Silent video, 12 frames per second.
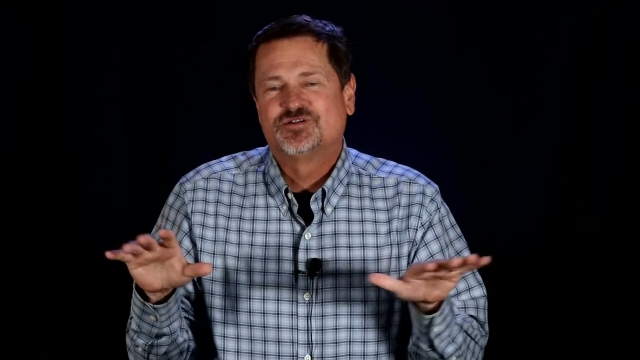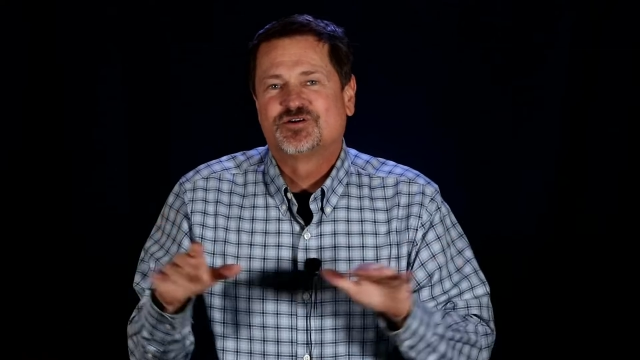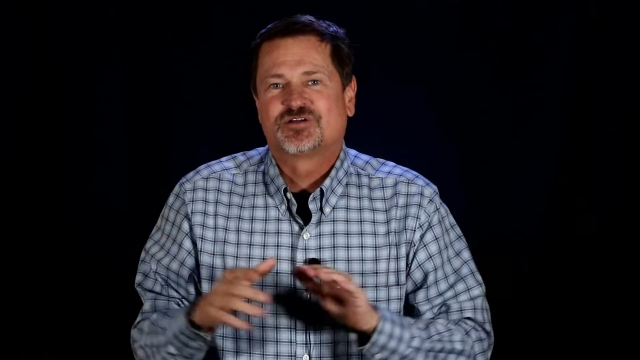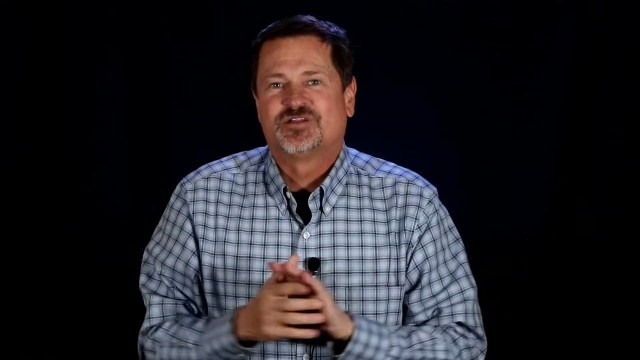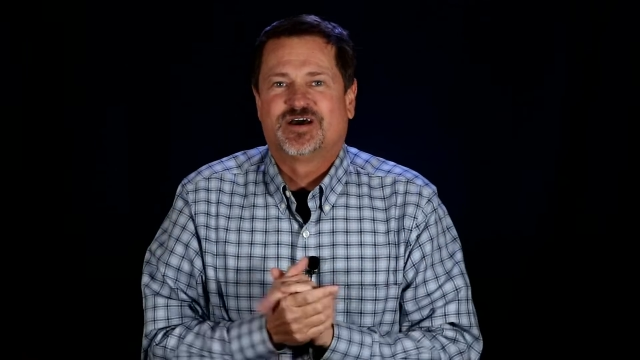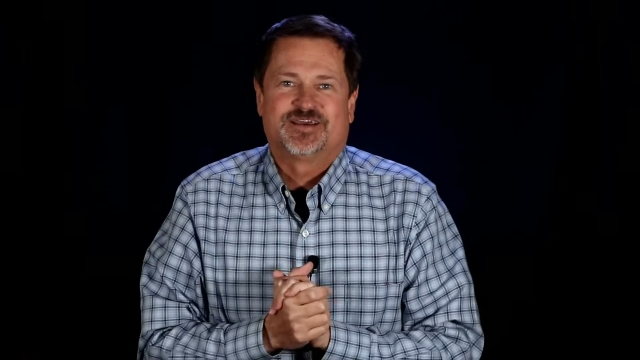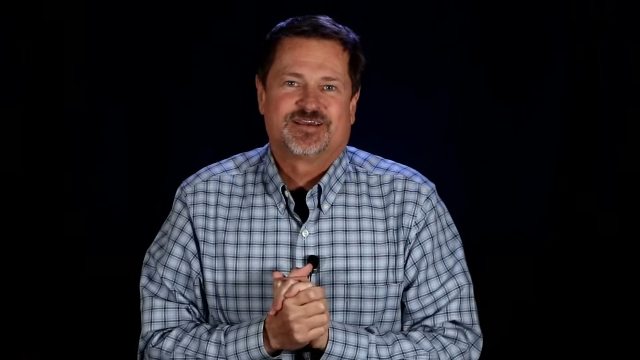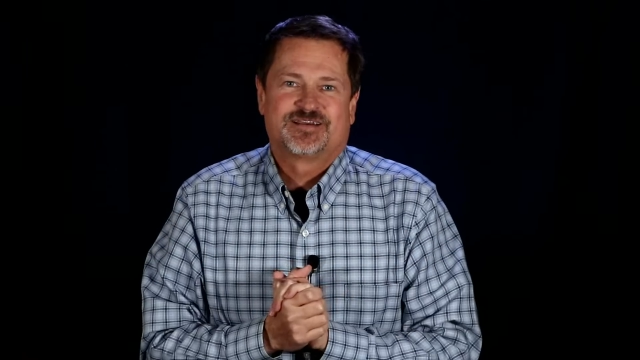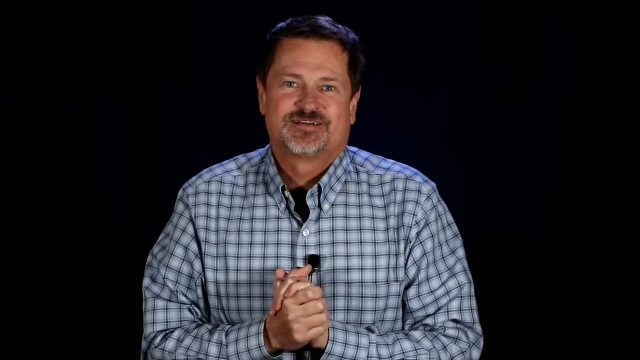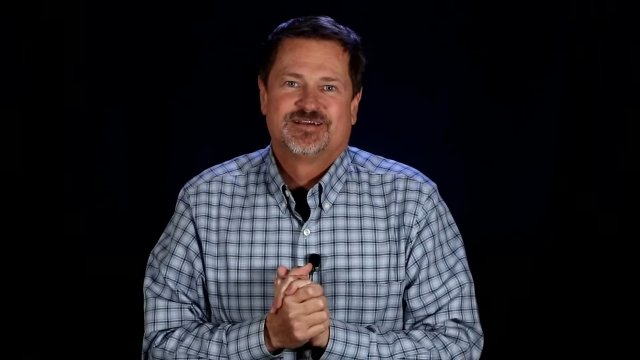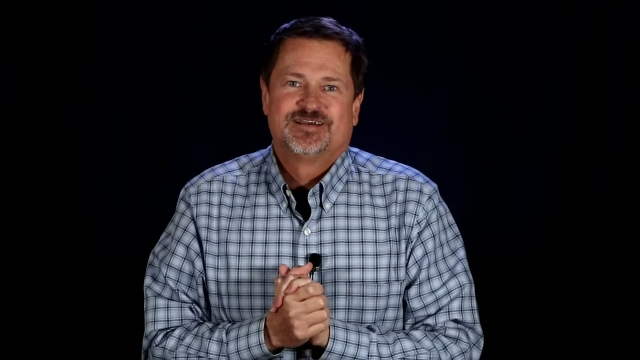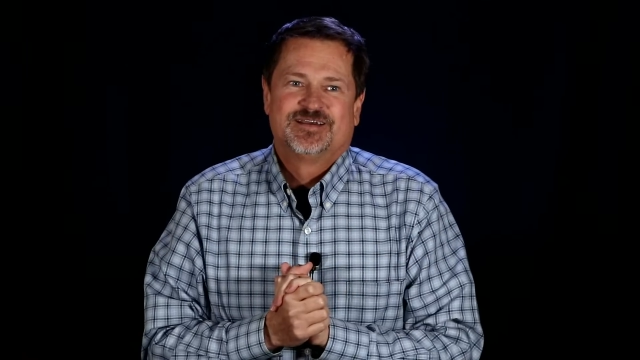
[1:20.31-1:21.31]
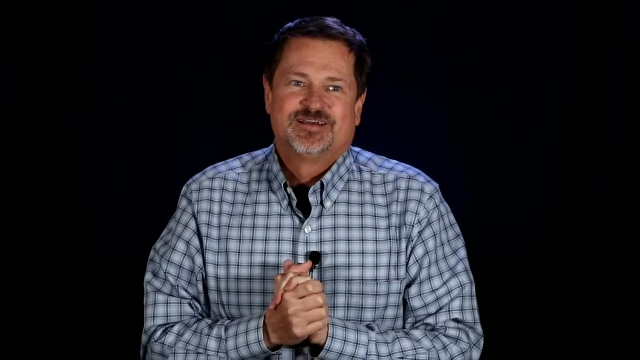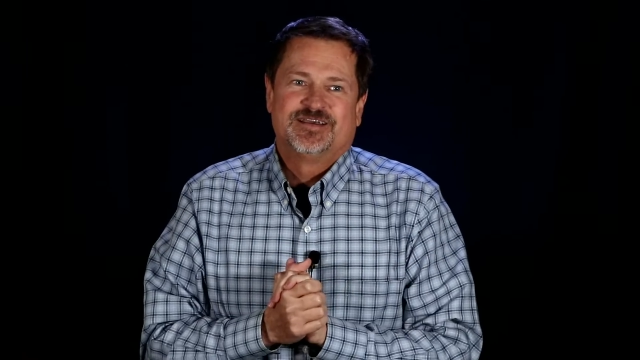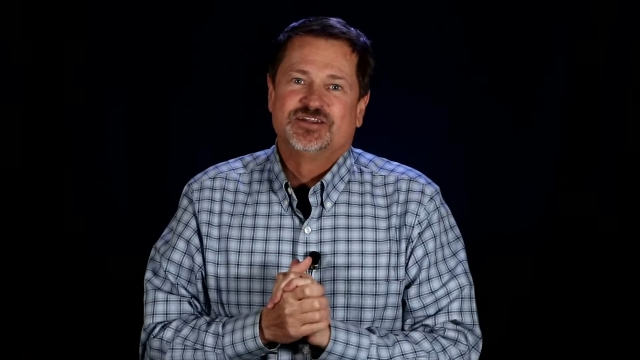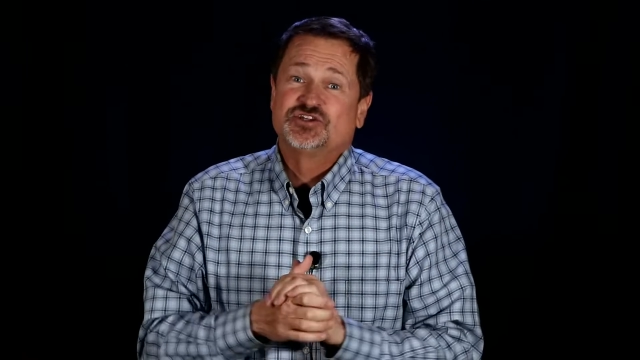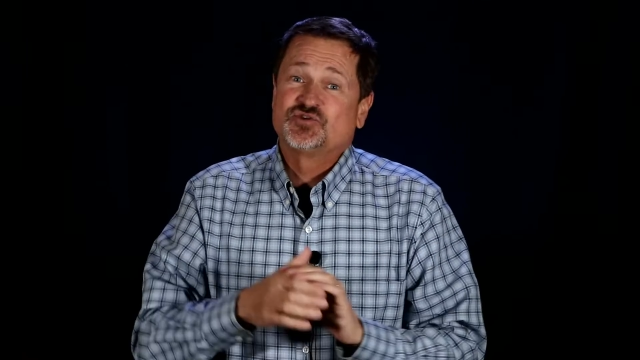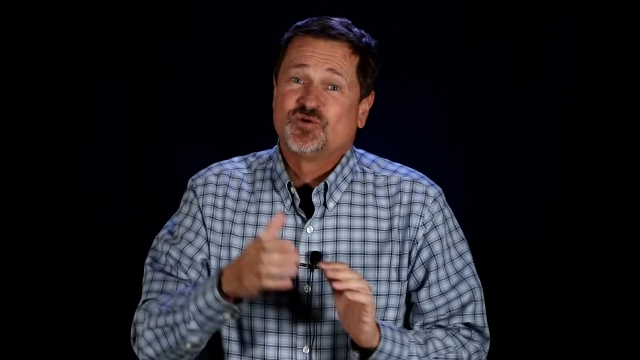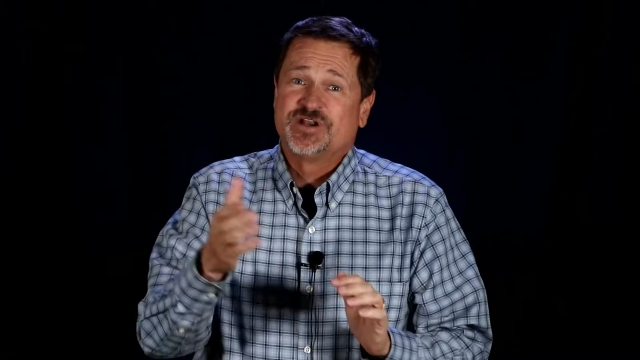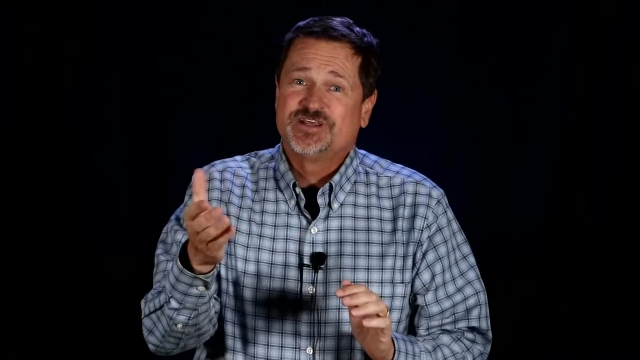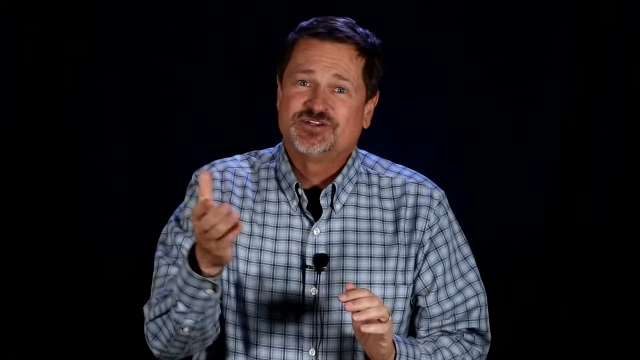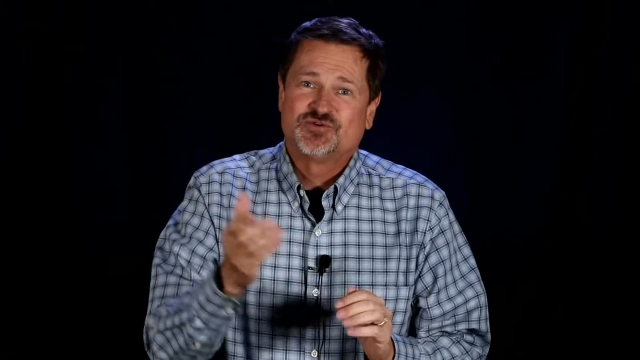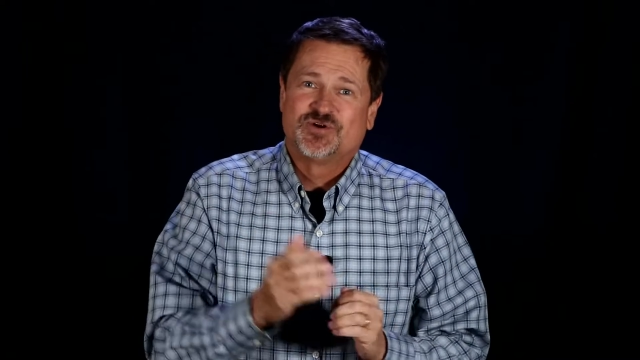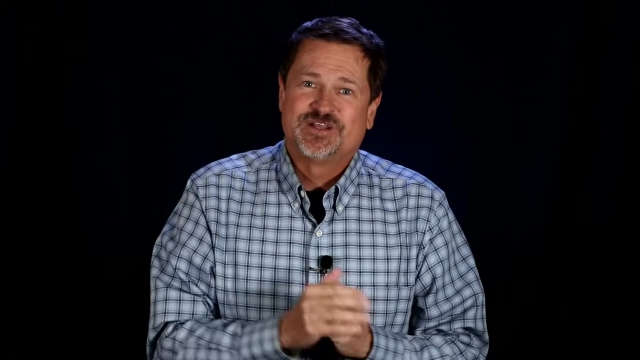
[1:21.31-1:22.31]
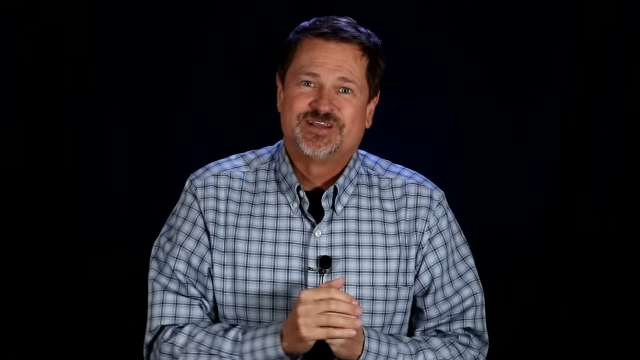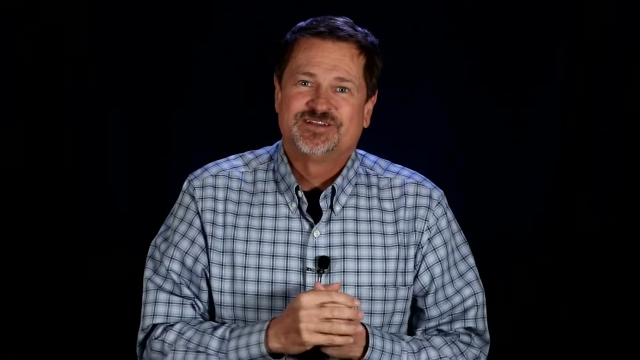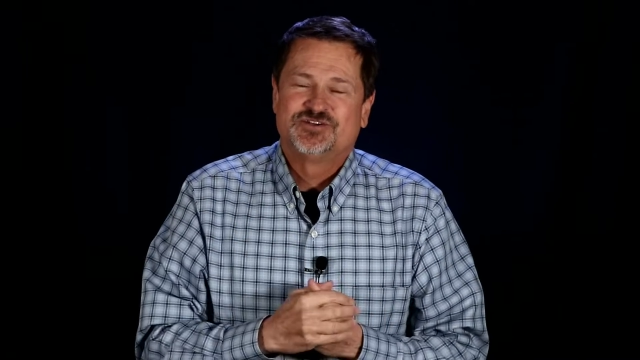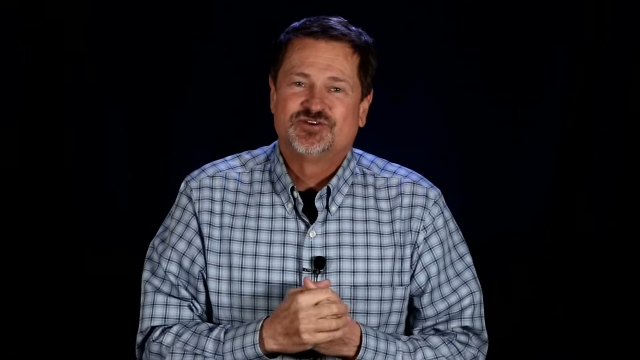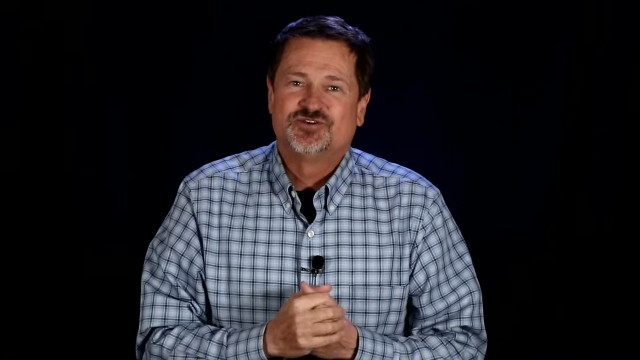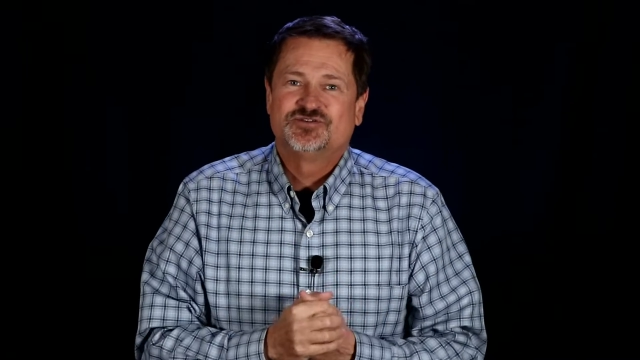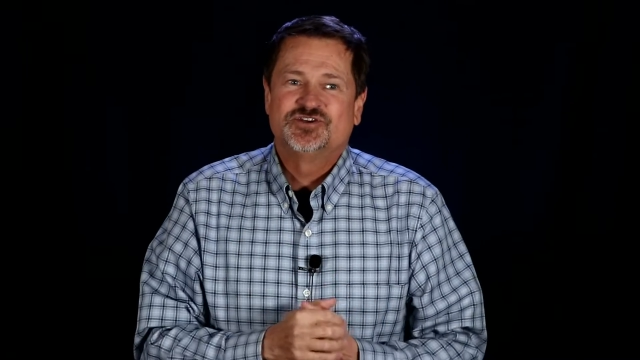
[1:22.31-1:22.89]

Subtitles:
look like in 2022?